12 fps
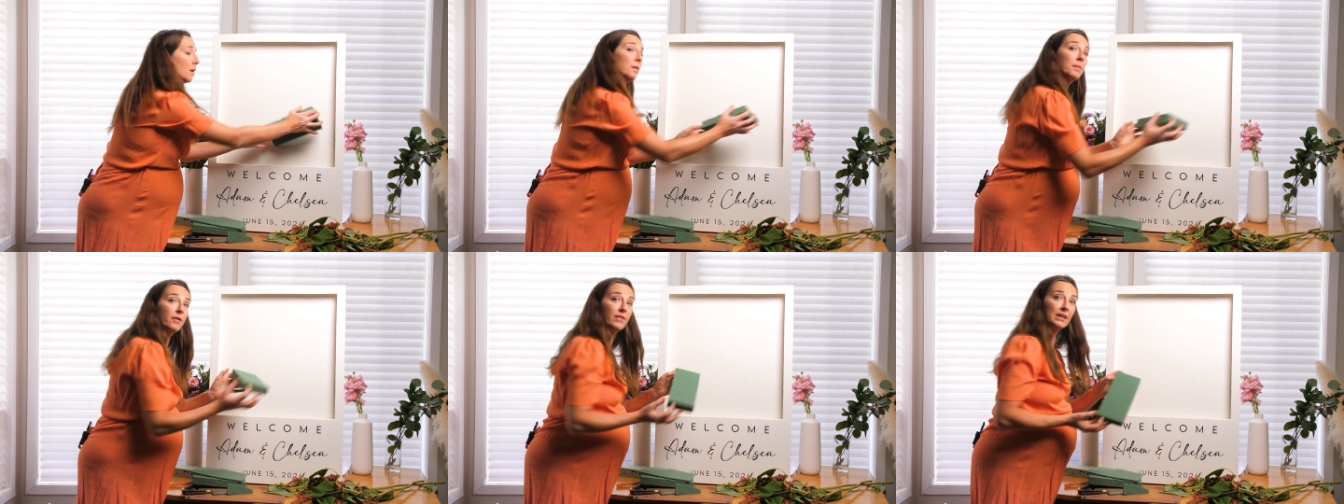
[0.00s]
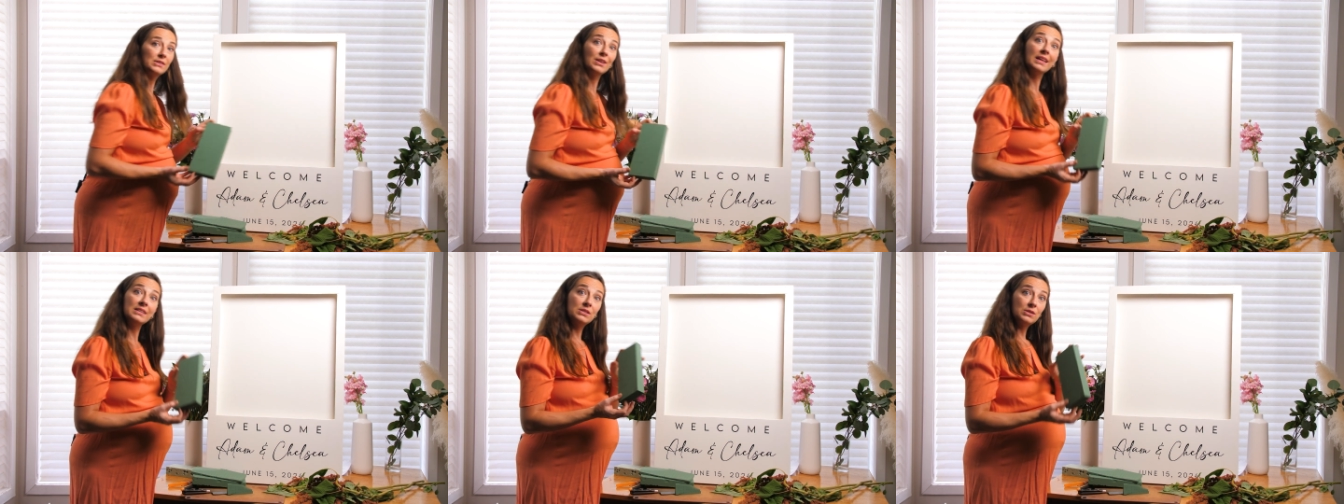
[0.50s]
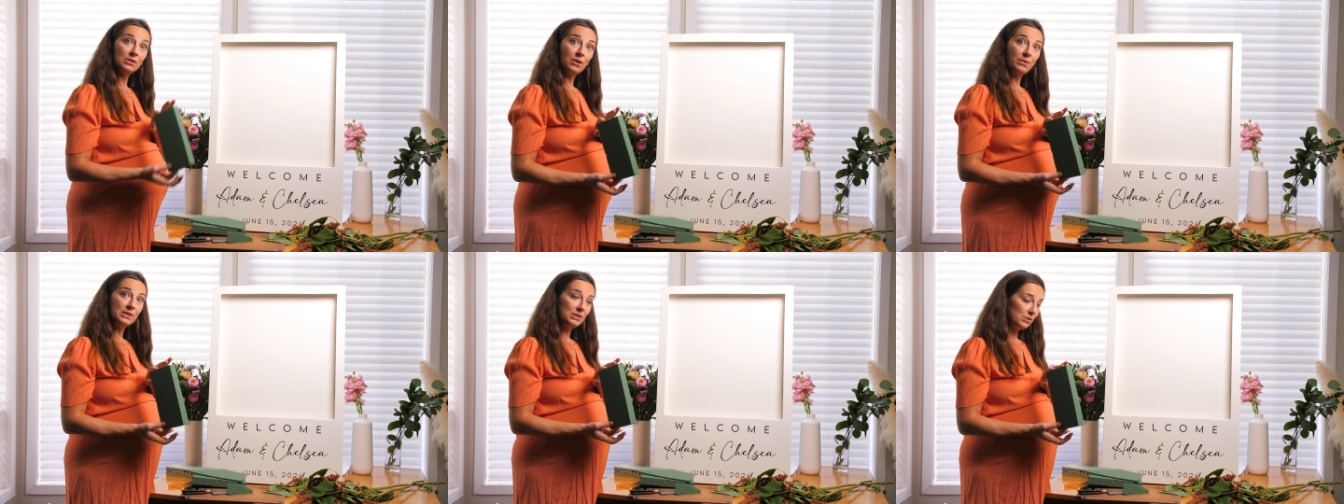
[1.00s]
Perfect, so let's
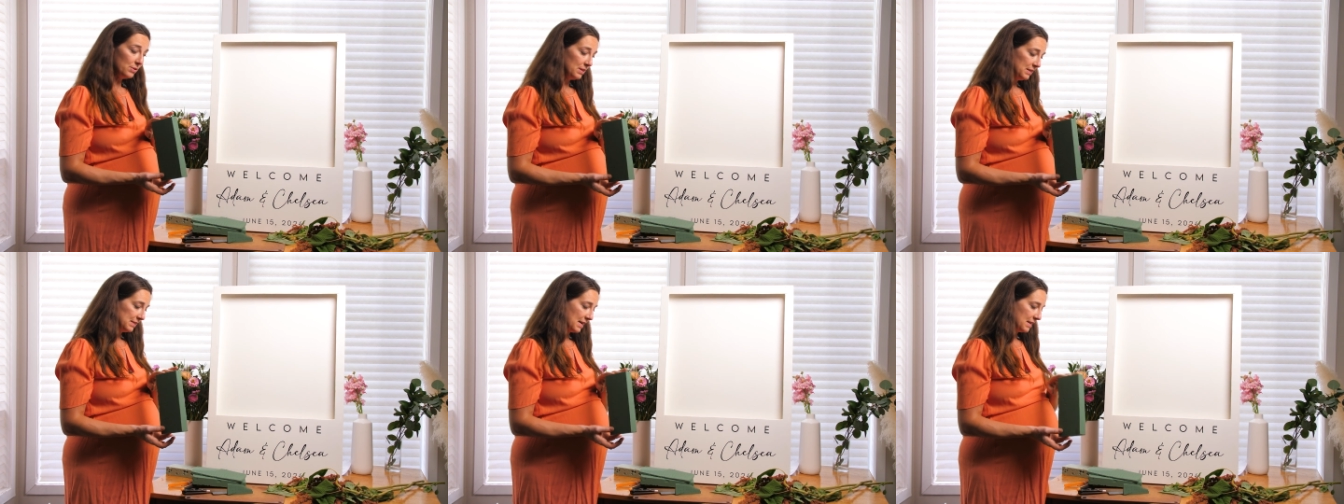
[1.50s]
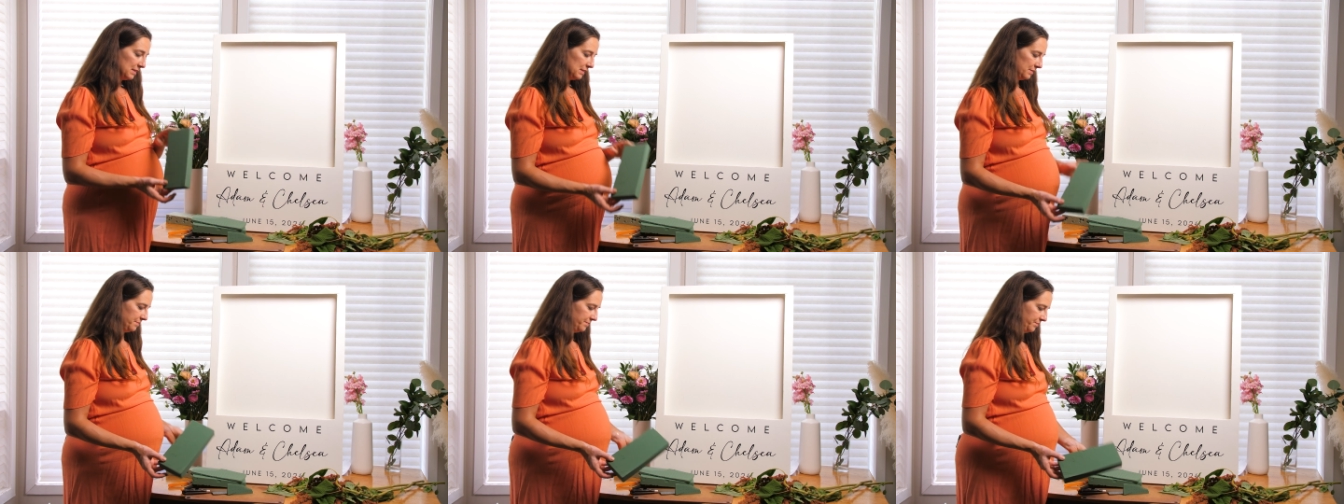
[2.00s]
go and soak these guys.